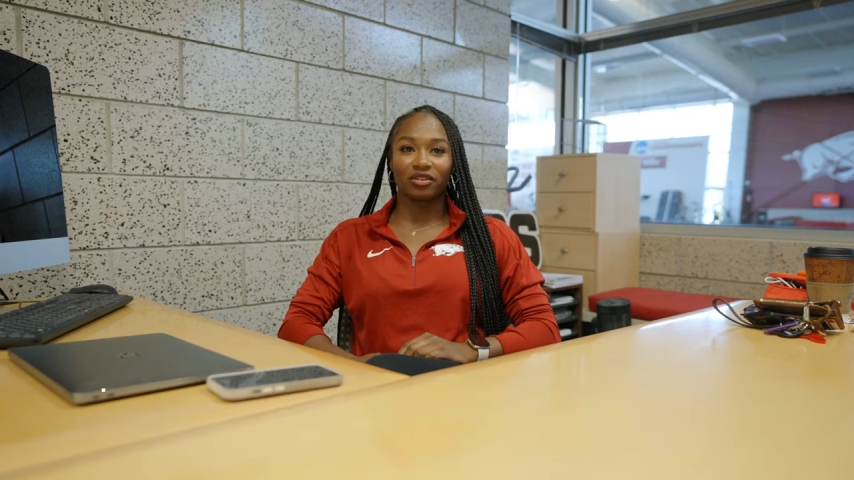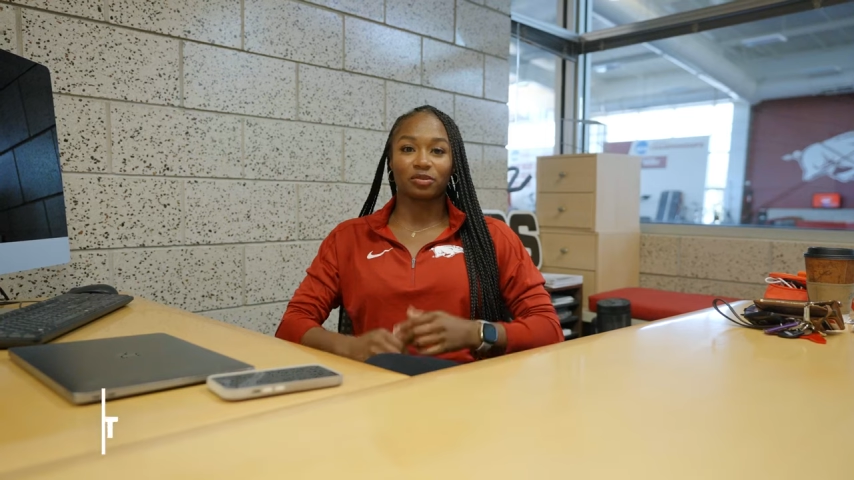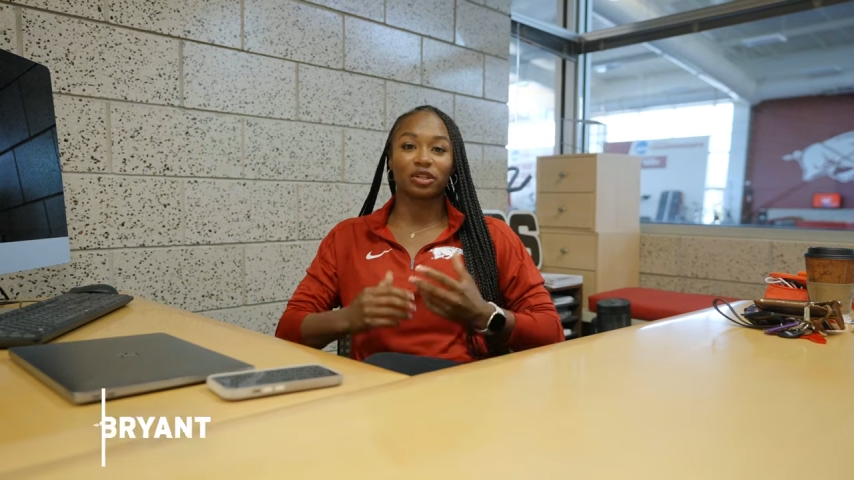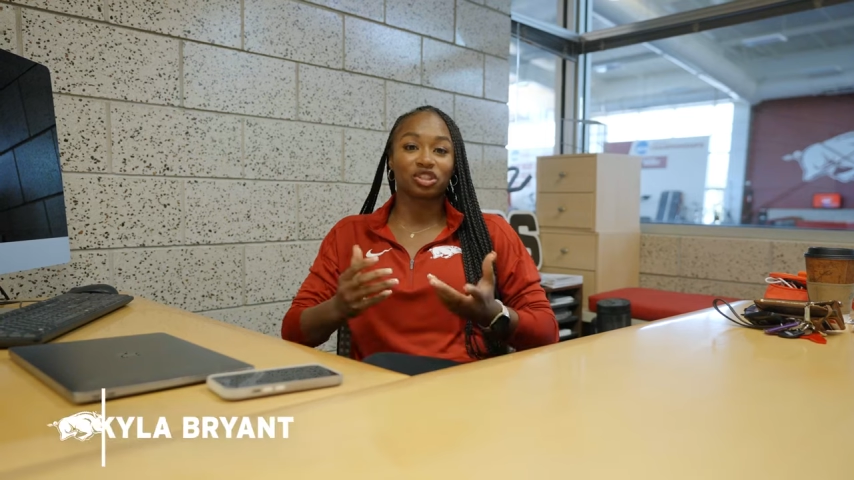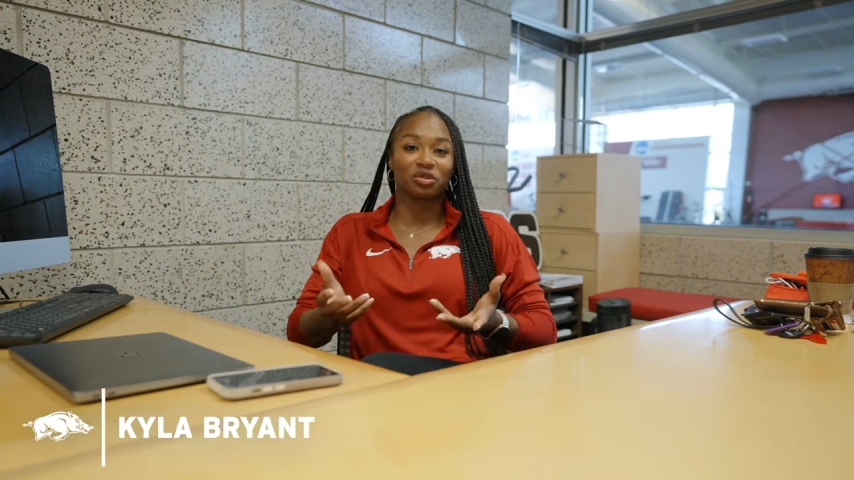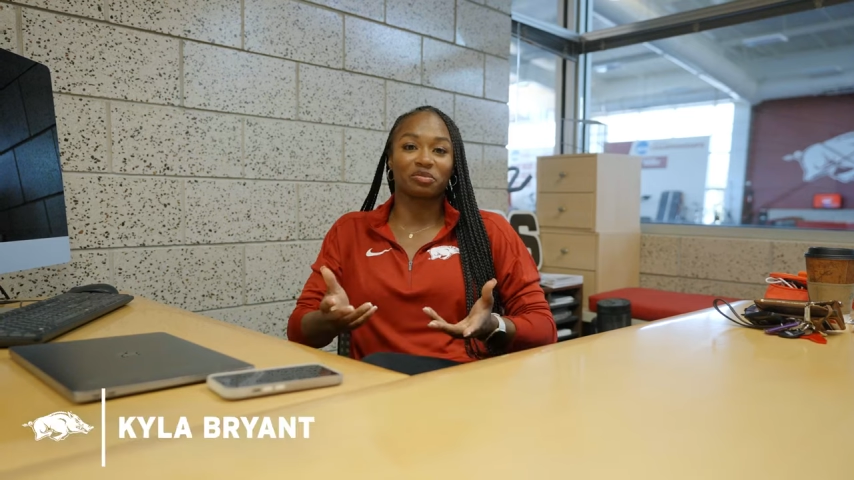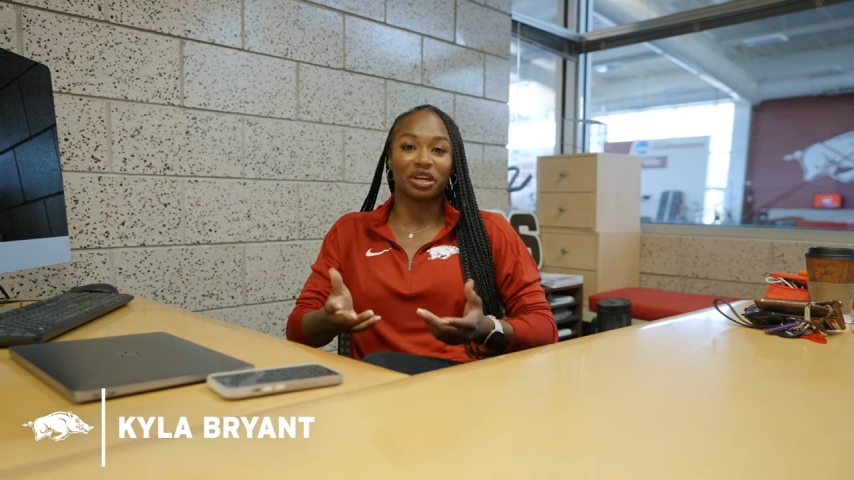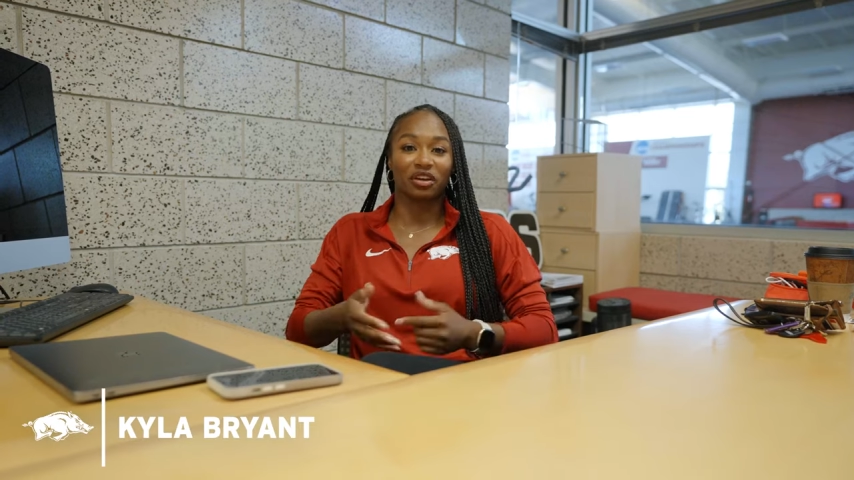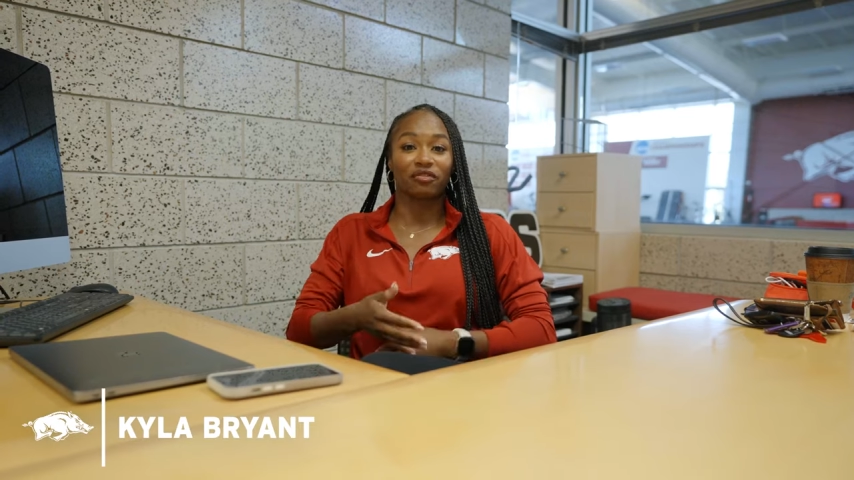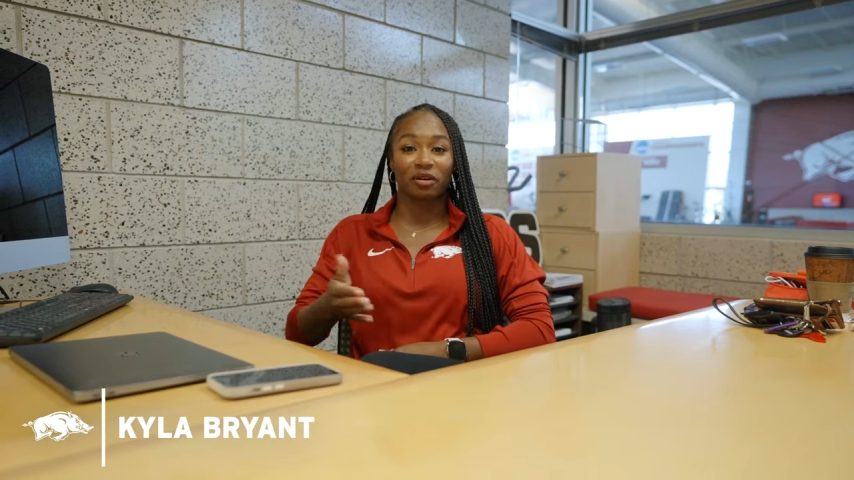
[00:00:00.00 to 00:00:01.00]
especially with
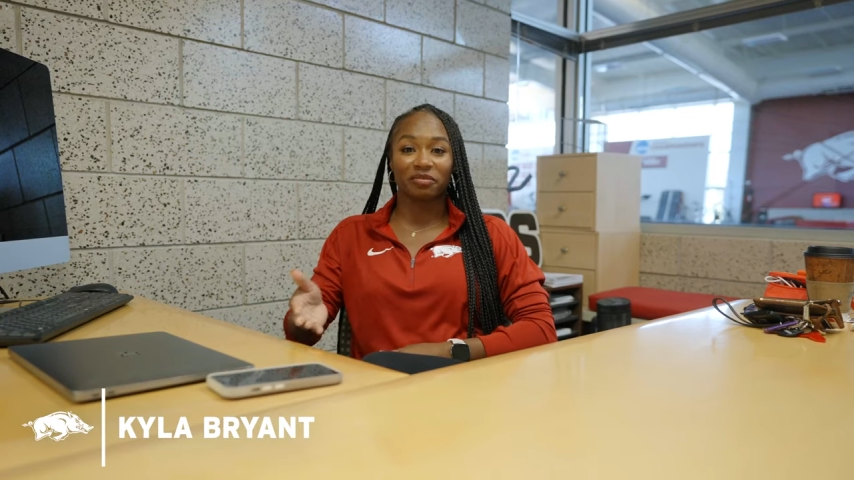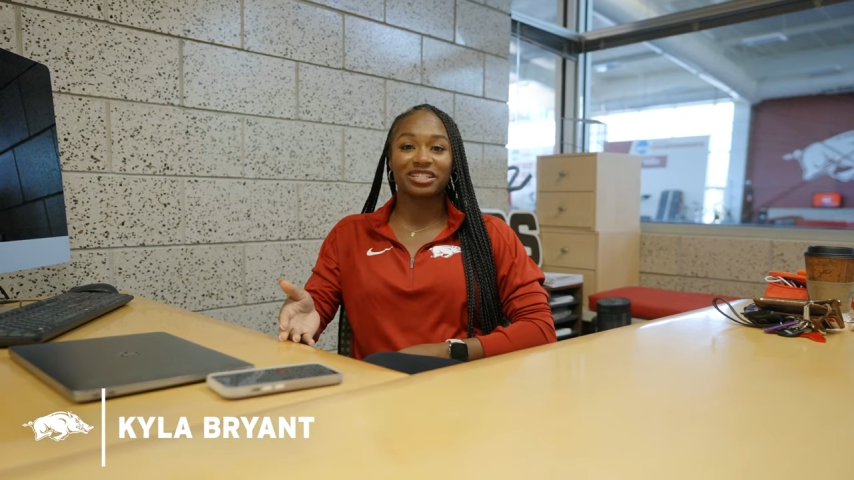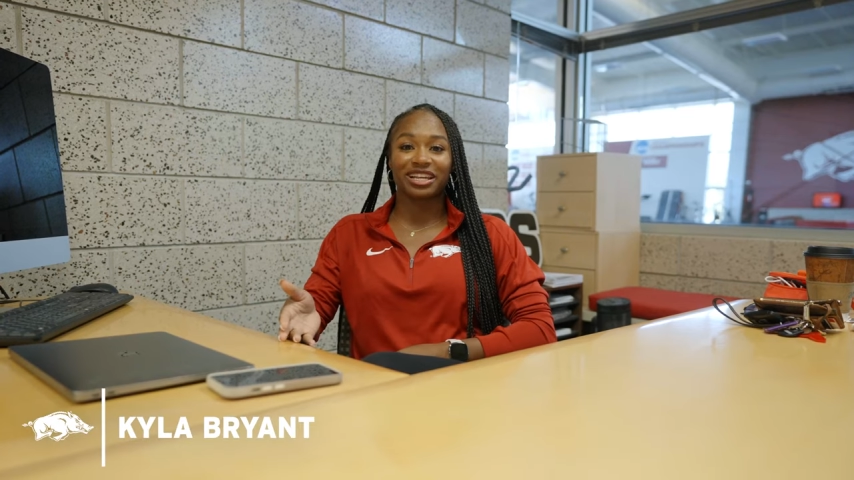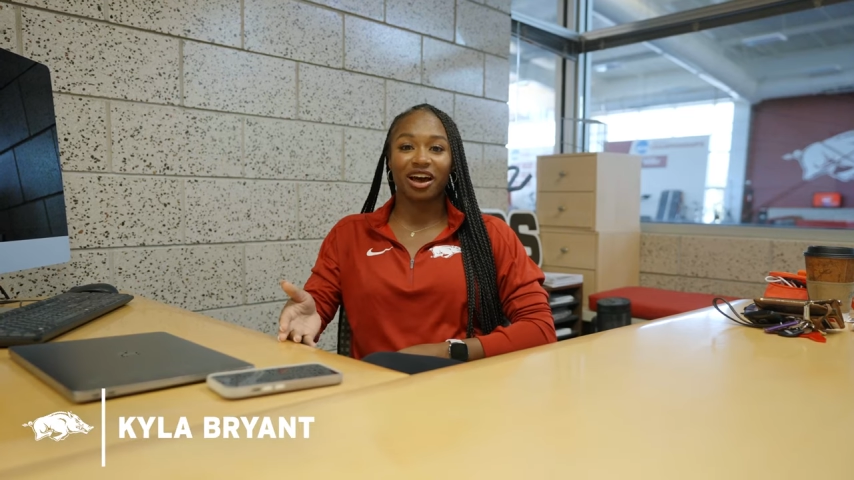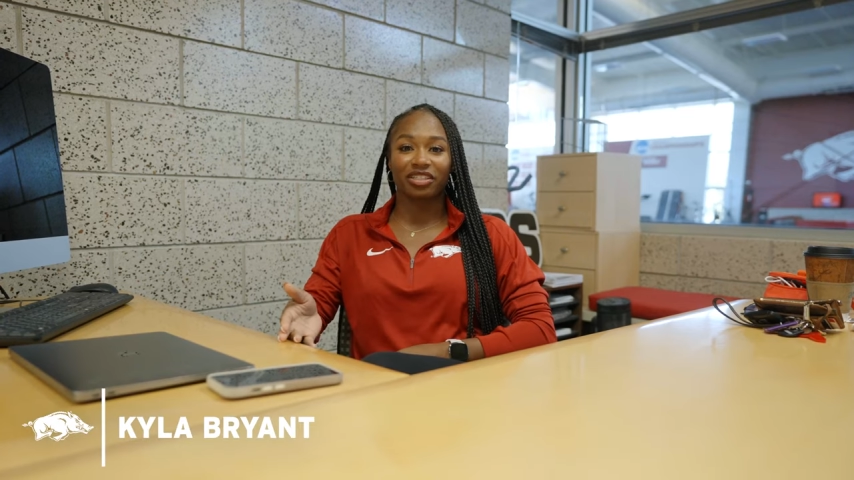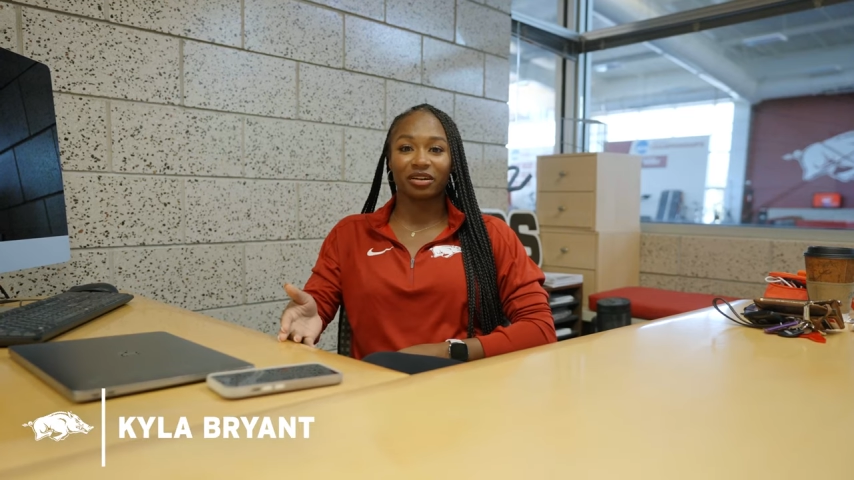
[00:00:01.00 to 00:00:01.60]
being from the South,